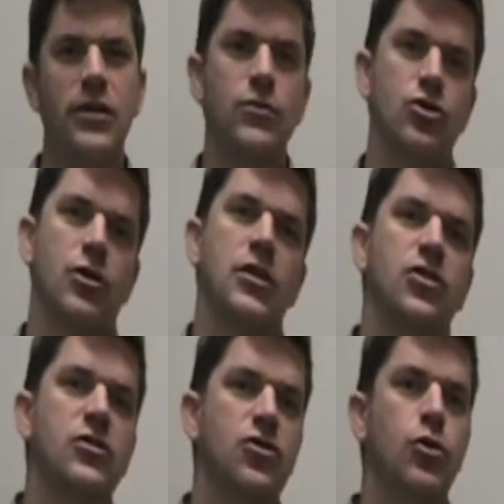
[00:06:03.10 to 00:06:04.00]

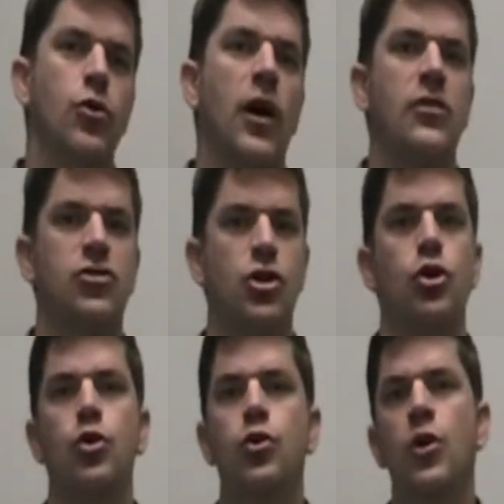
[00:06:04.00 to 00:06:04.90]
demonstrations to around
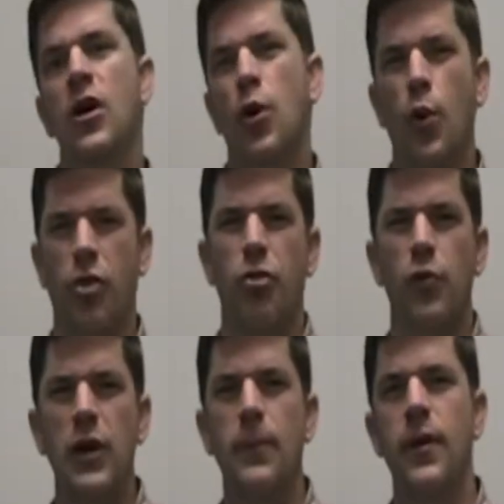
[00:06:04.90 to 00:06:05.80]
2 or
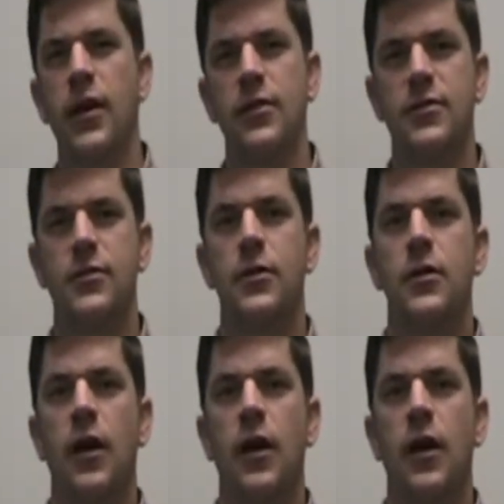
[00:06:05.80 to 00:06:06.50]
3 minutes.